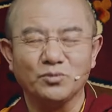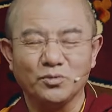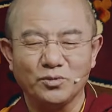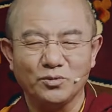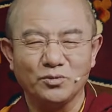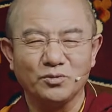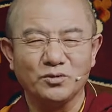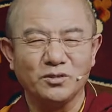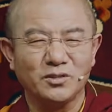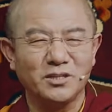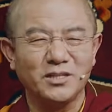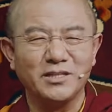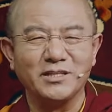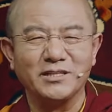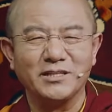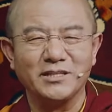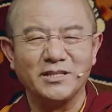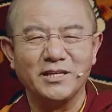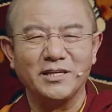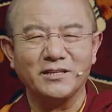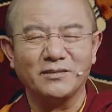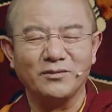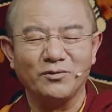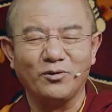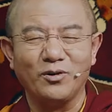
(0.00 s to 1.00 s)
during the
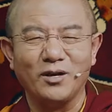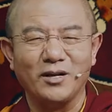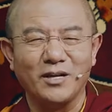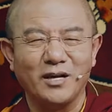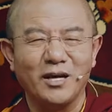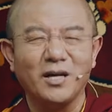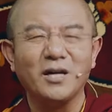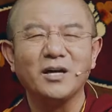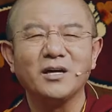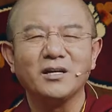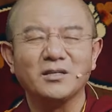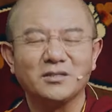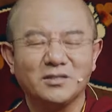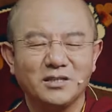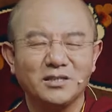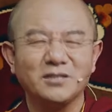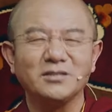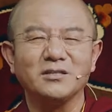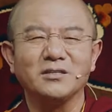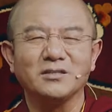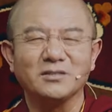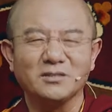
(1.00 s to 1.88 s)
day and night.